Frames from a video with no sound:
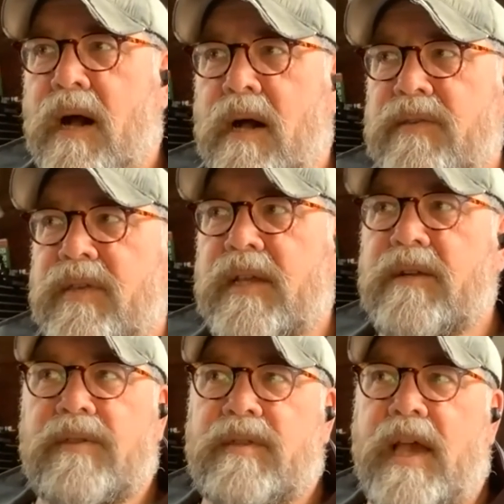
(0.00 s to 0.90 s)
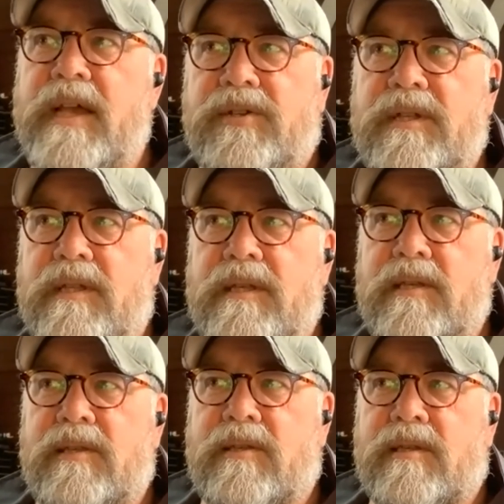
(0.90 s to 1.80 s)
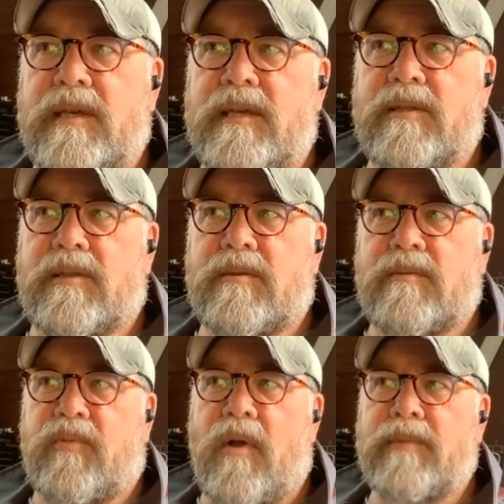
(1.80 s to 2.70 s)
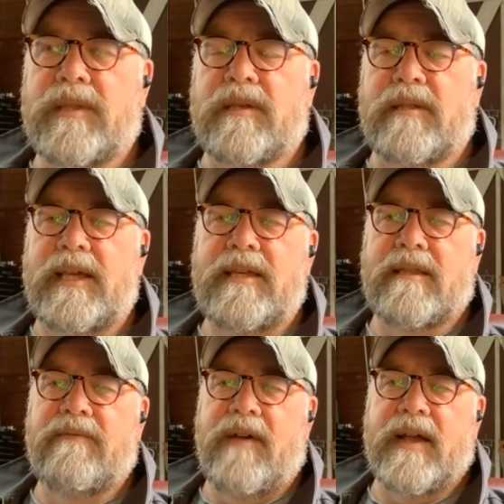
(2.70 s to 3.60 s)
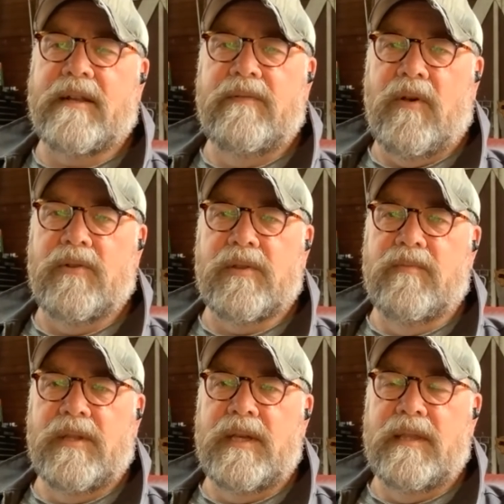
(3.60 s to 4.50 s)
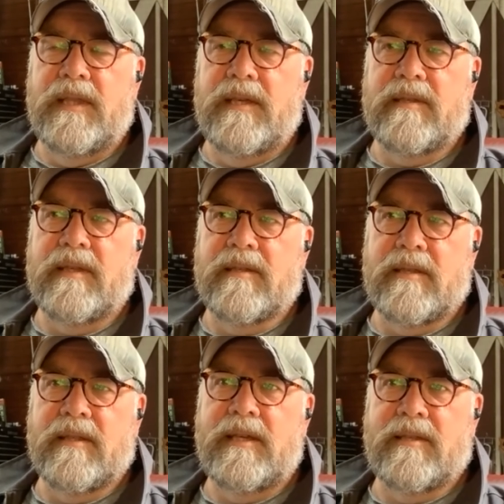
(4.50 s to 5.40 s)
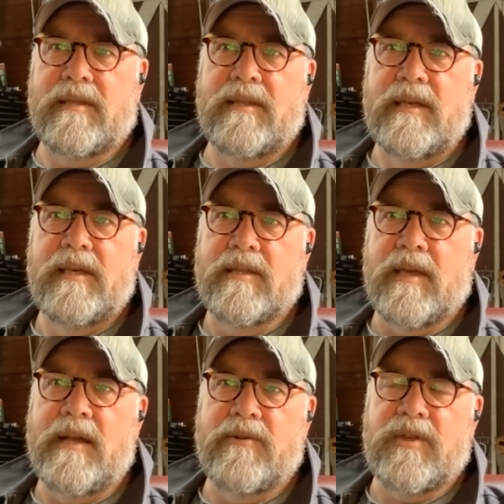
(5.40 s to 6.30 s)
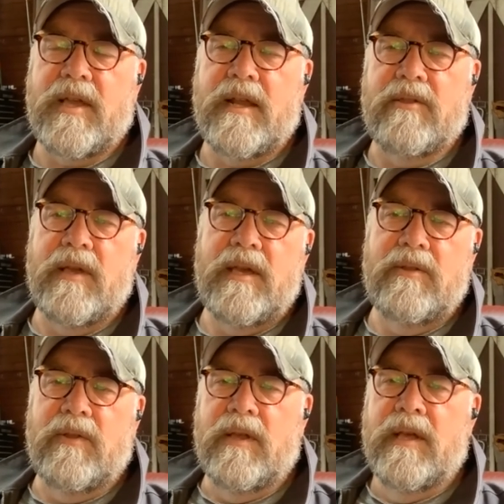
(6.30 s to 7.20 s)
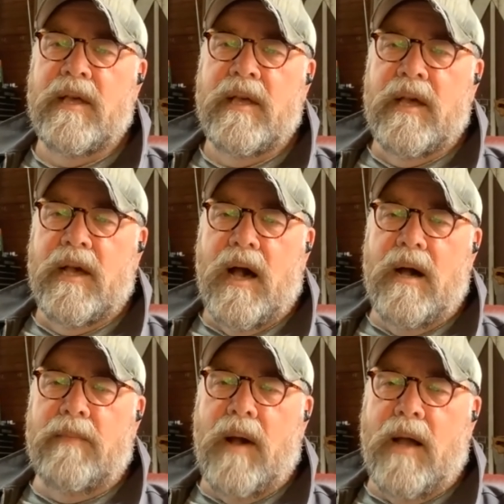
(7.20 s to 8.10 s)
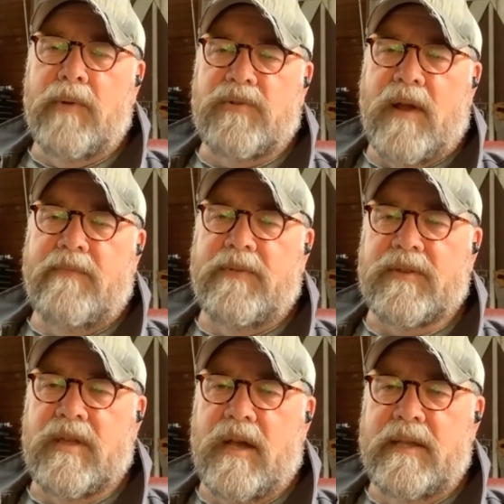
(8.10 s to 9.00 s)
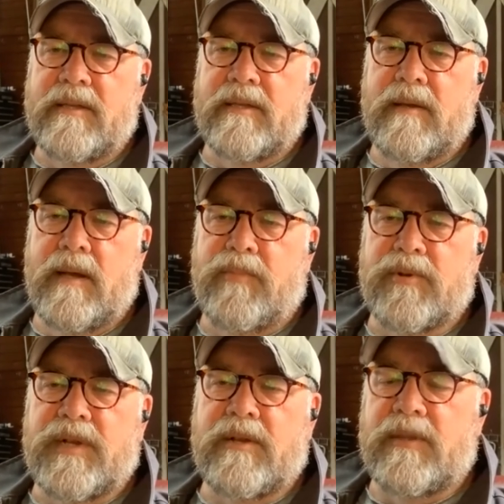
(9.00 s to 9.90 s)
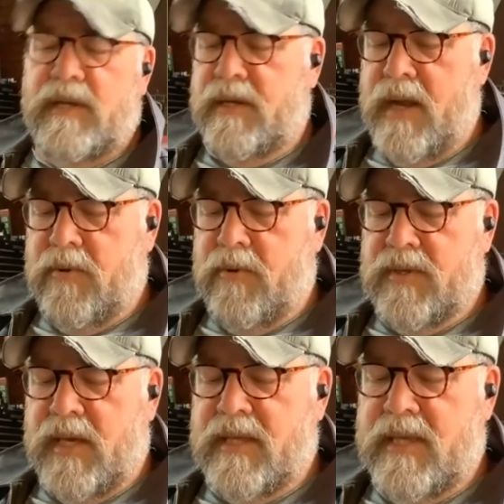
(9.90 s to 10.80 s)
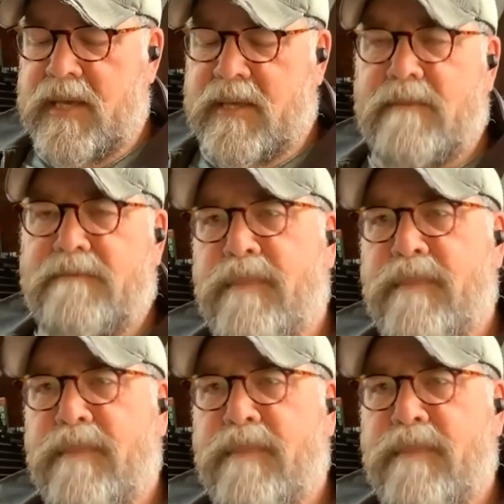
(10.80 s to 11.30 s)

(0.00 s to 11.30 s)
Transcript: Signalization is probably the least effective ultimately in these things, at least as I understand in highway traffic studies, particularly in neighborhoods like this.